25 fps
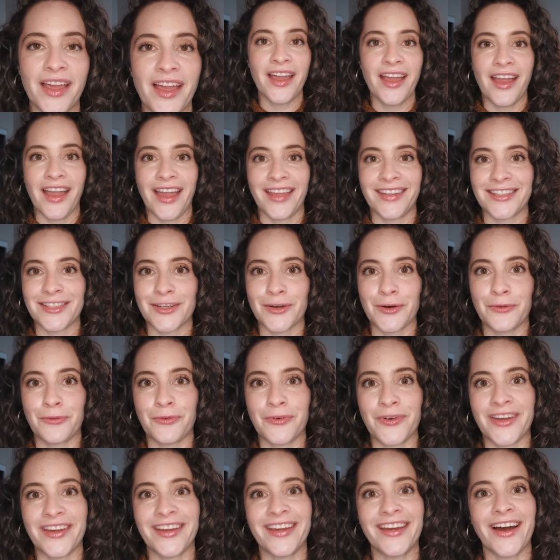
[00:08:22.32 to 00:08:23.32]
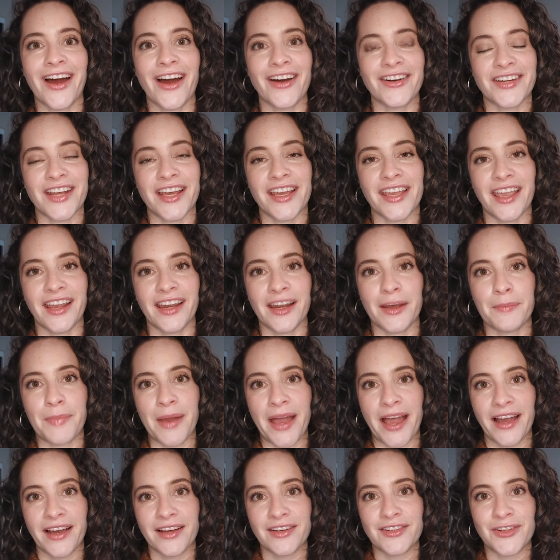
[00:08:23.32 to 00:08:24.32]
And so, if we are taking it
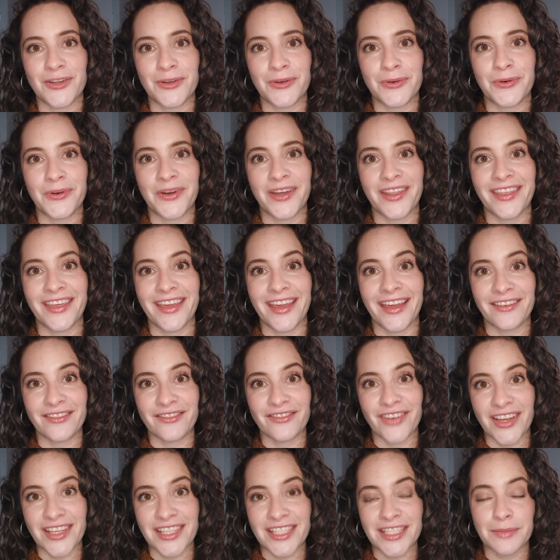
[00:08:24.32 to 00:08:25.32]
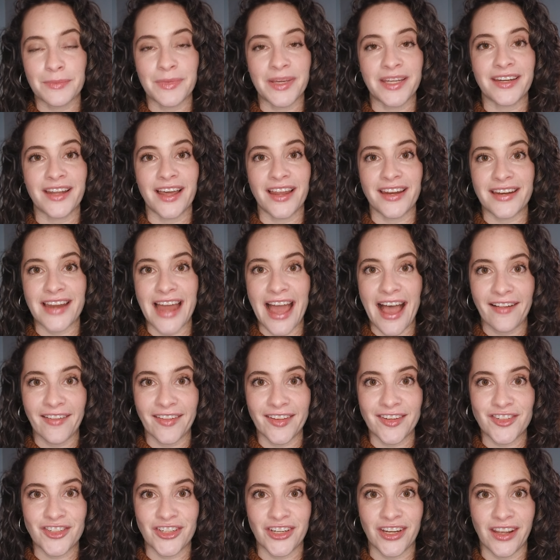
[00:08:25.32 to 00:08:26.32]
back to the investment
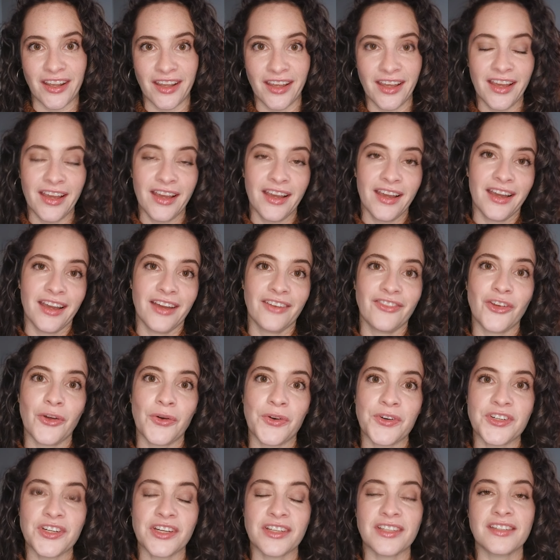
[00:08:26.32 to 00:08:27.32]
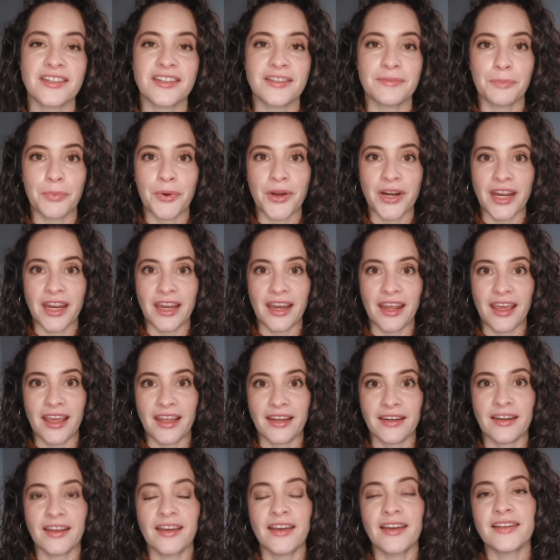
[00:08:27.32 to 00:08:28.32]
analogy, if you're just putting
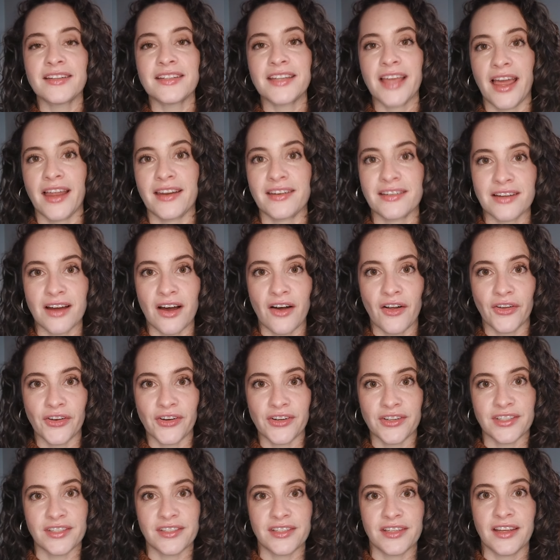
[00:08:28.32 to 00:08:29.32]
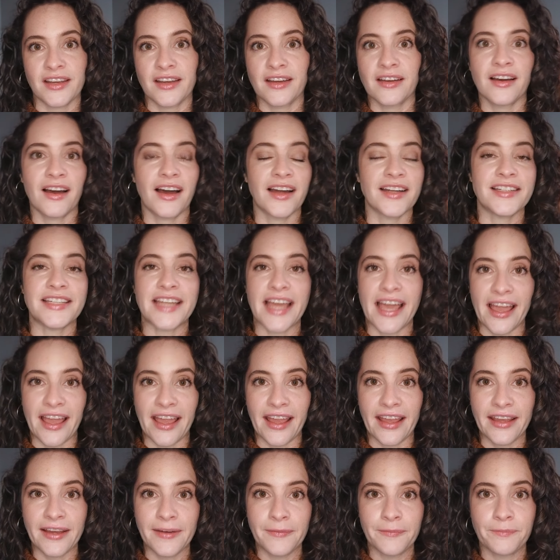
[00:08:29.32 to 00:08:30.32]
in $10 a
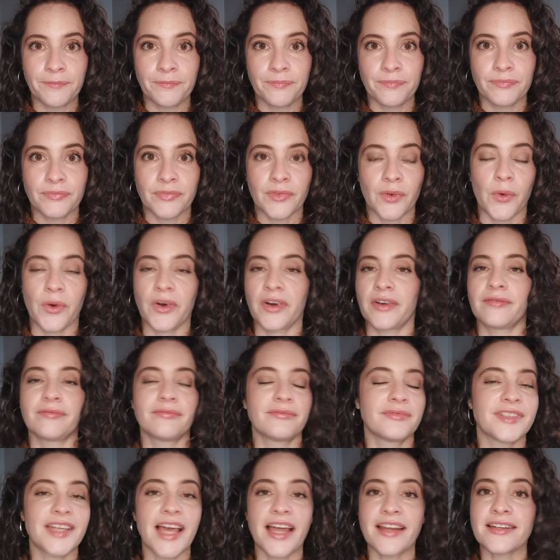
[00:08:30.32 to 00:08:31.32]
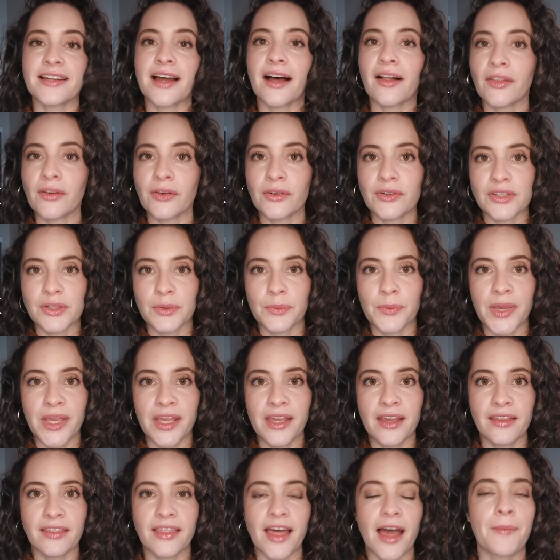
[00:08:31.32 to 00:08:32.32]
day or $10 a
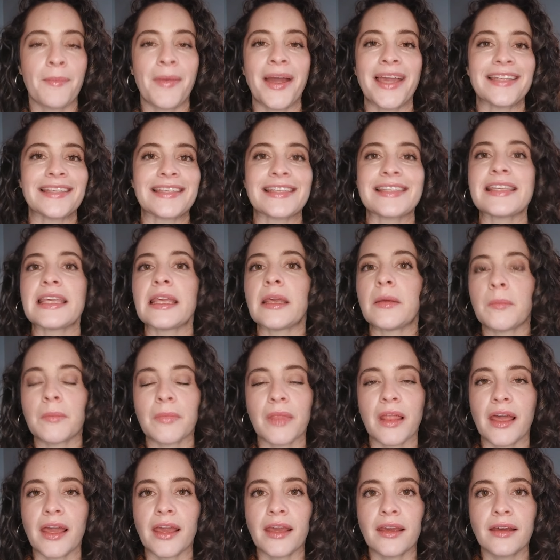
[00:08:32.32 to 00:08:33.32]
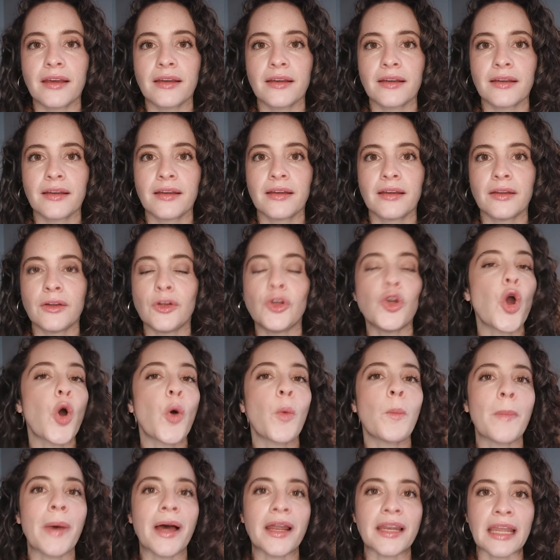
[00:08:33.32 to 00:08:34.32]
week, that might seem like no
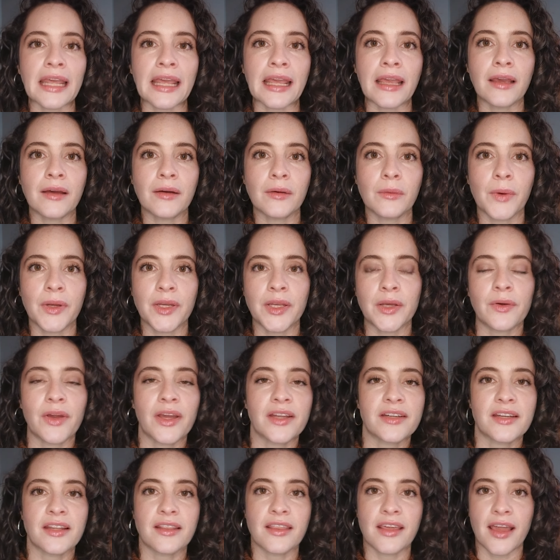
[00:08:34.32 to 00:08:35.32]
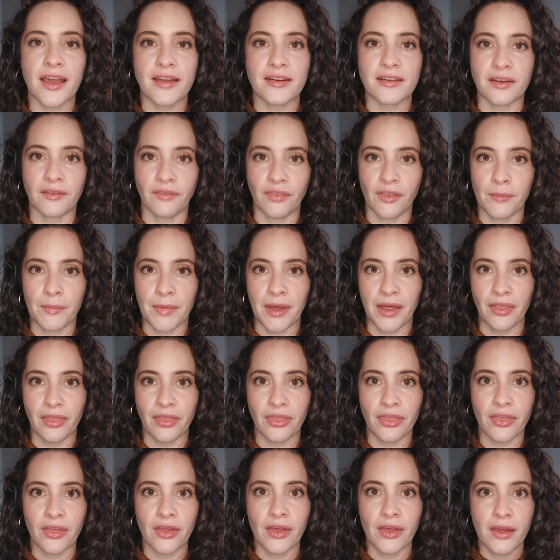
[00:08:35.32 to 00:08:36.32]
money when you get to the end of the
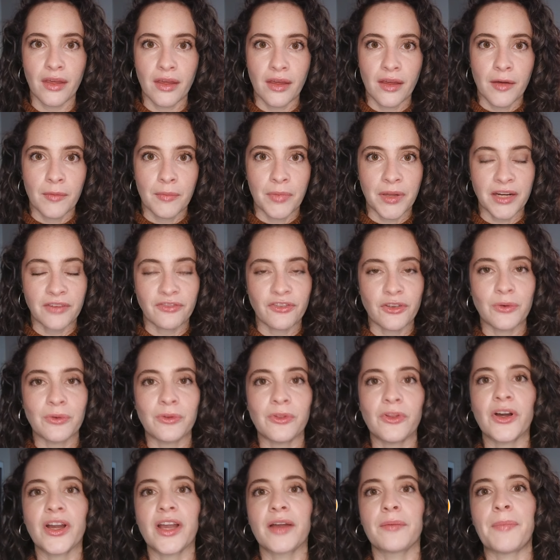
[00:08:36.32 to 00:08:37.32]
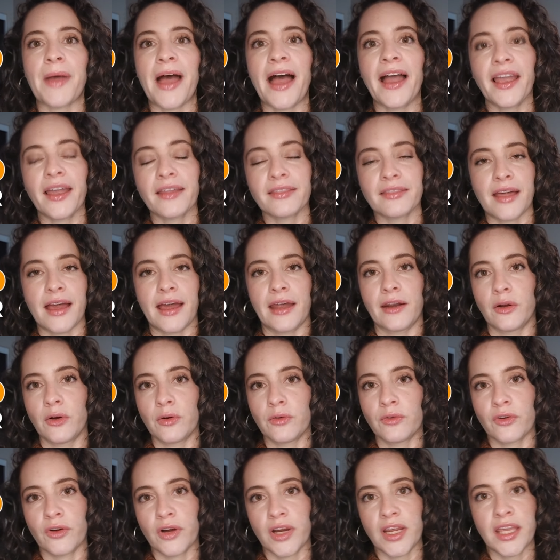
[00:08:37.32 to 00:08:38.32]
month. But if you look back at that
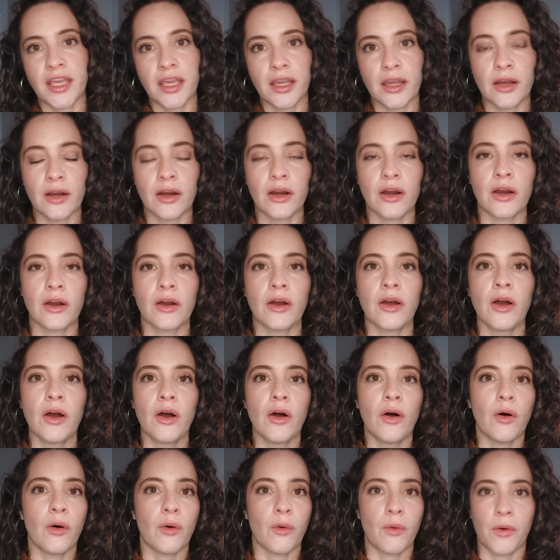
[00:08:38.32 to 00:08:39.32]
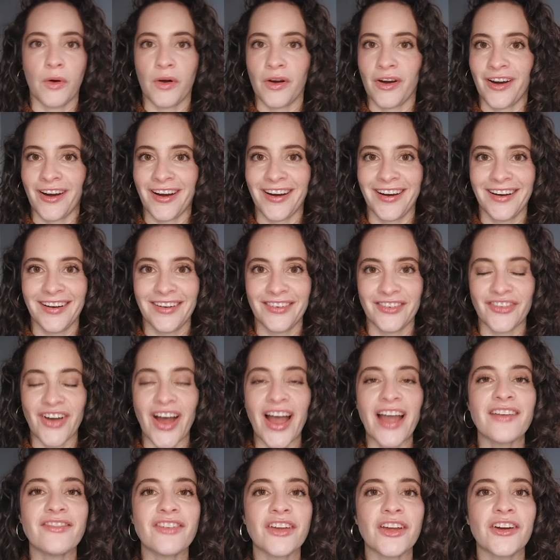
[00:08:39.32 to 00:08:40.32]
over a year or
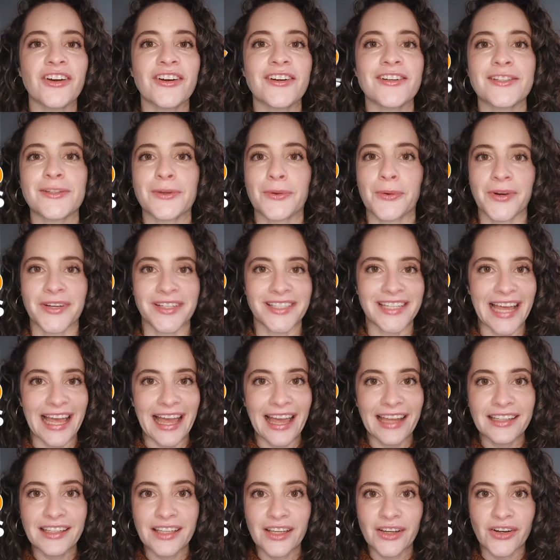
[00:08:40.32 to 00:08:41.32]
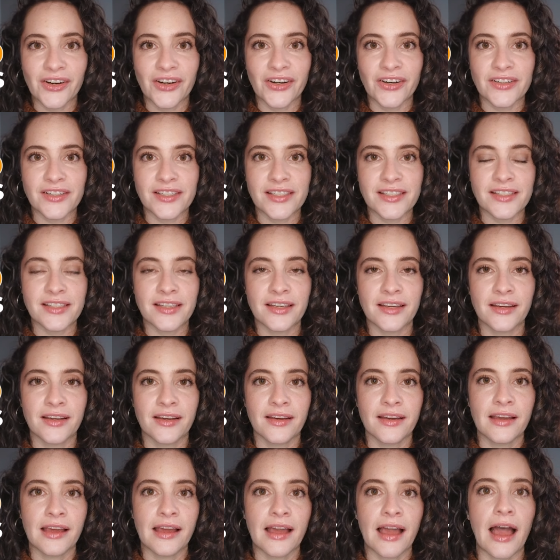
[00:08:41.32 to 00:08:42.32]
five years or 10 years,
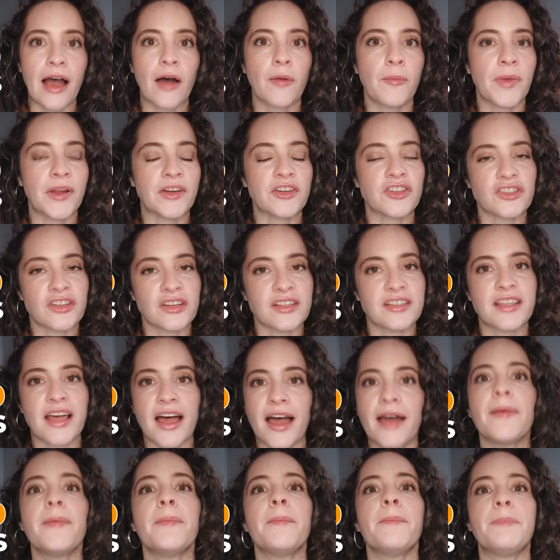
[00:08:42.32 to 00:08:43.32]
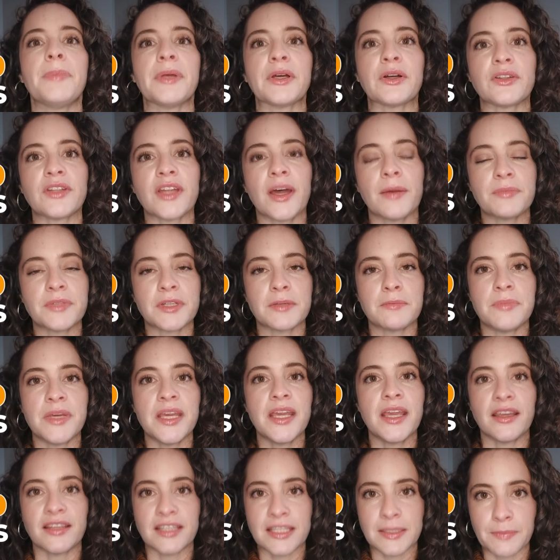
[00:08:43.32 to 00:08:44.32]
how much does that build up to
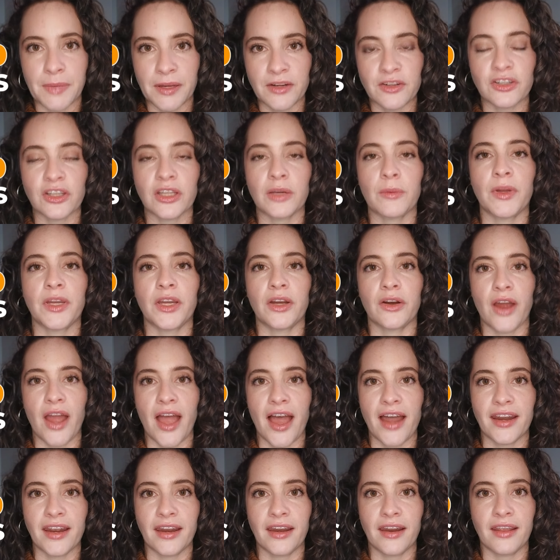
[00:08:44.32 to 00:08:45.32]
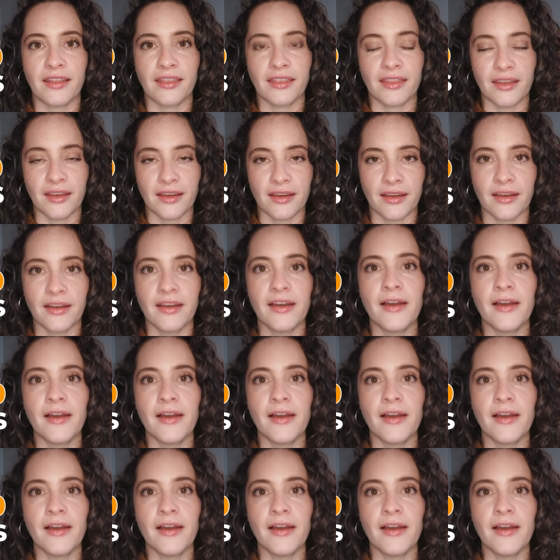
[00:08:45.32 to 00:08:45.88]
be, especially when you're adding in the,